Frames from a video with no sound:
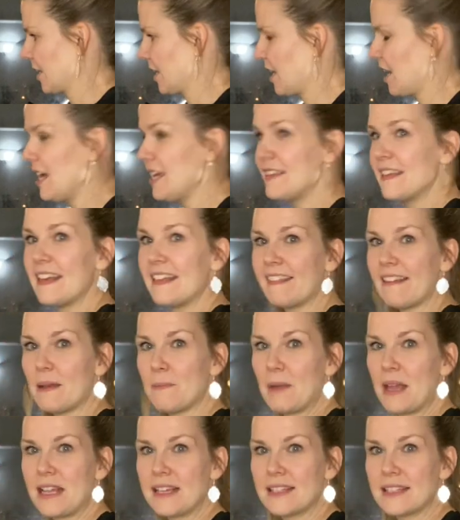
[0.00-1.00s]
I think that
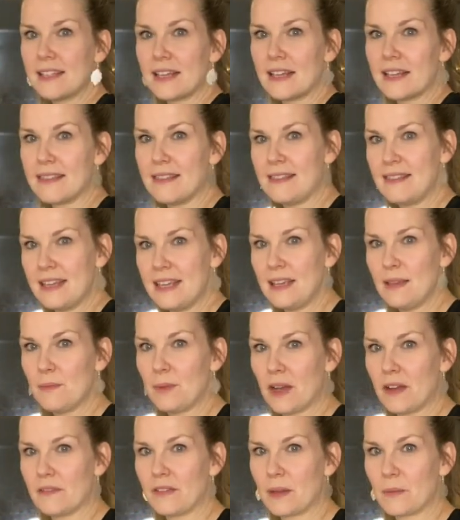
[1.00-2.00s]
makes like the
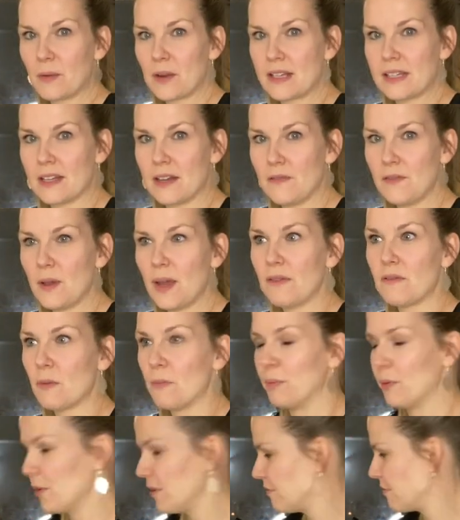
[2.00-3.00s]
perfect present. If you have a
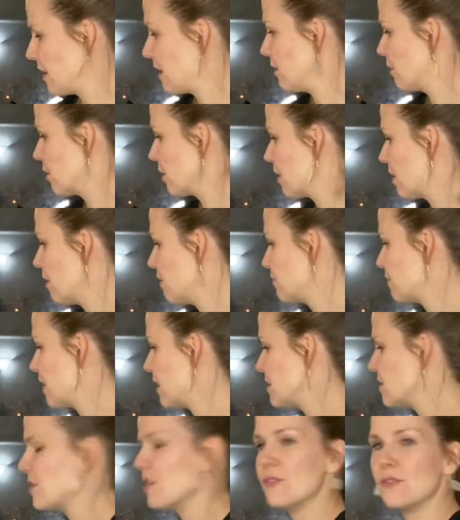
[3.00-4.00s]
boyfriend or a
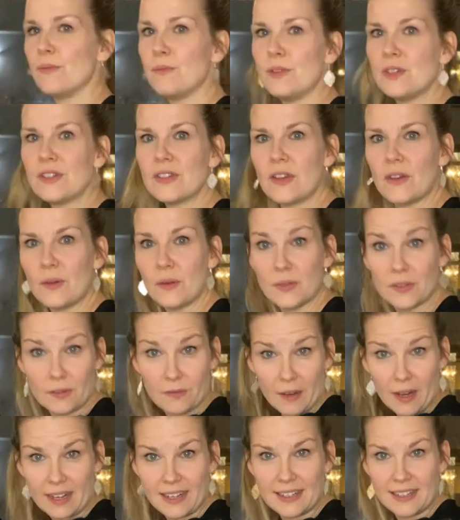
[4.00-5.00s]
girlfriend who's a
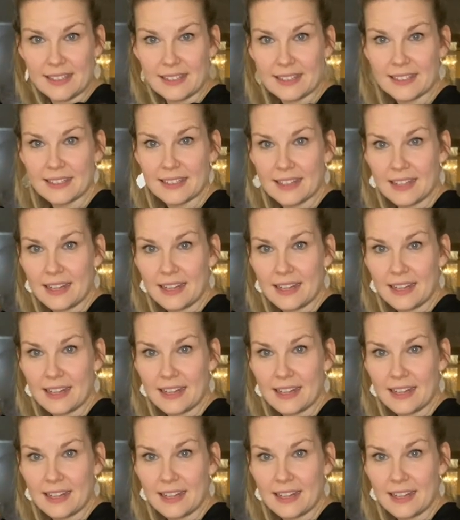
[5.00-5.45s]
violinist,